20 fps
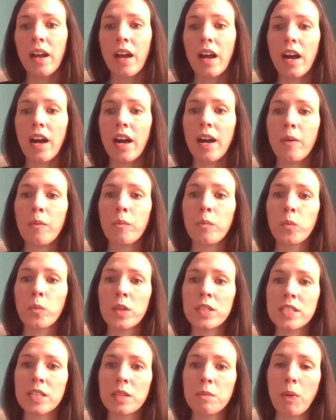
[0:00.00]
Um,
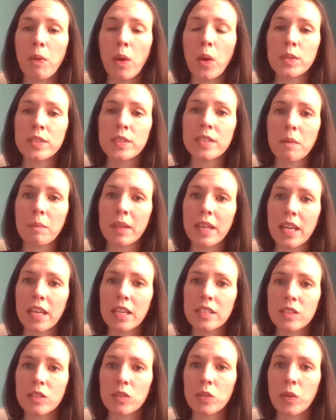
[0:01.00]
we did post some
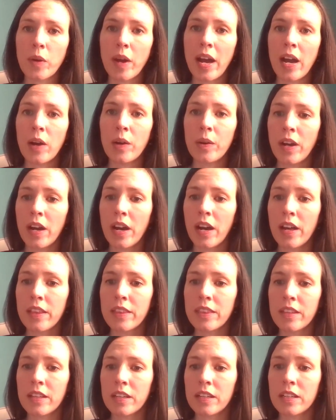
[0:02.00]
links throughout
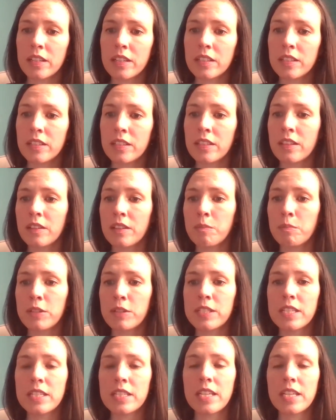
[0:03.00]
uh, the, the
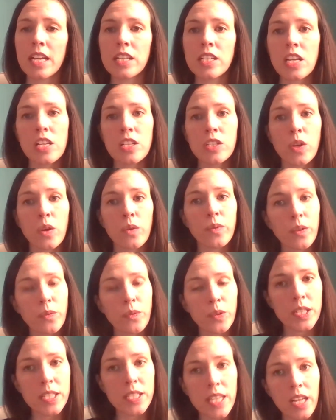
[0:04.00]
presentation, so feel
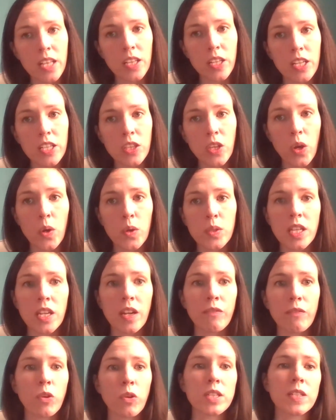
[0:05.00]
free to take a look at those.
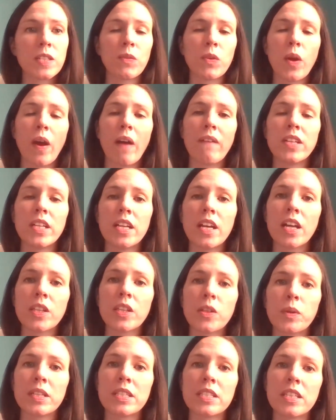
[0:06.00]
And of course, if you have any
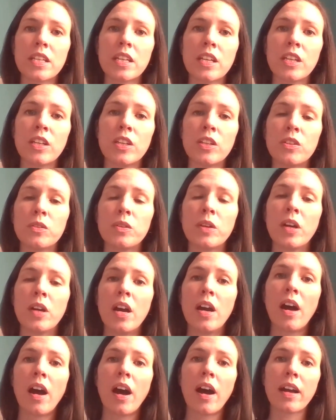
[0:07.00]
other ones that you
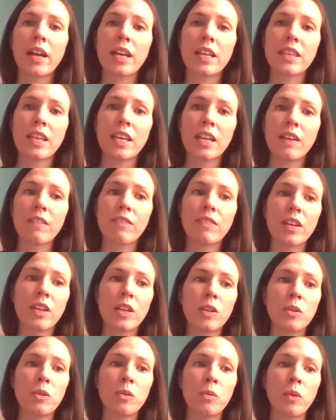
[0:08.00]
uh, could think of
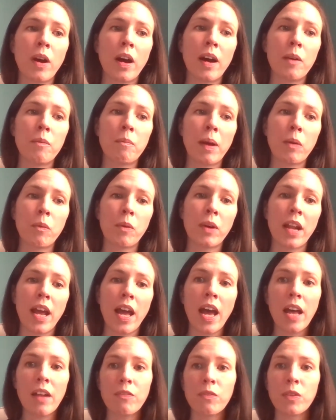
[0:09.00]
that you uh, might want to
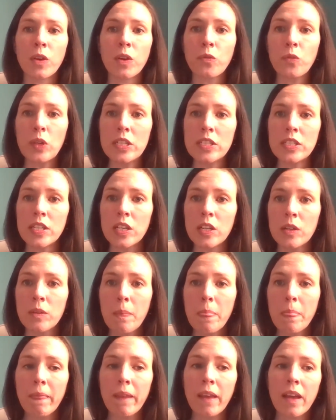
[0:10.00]
add, feel free to.
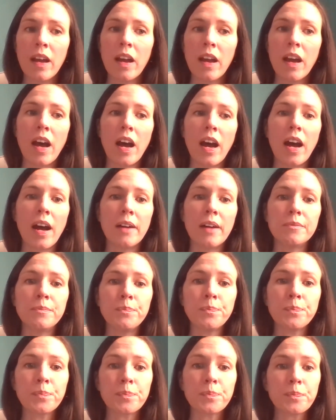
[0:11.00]

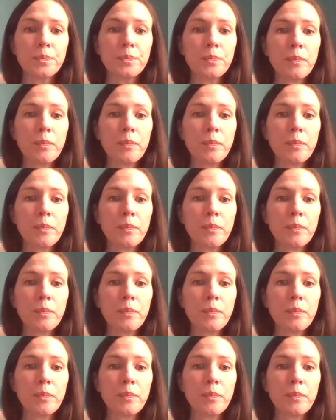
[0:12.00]
Um,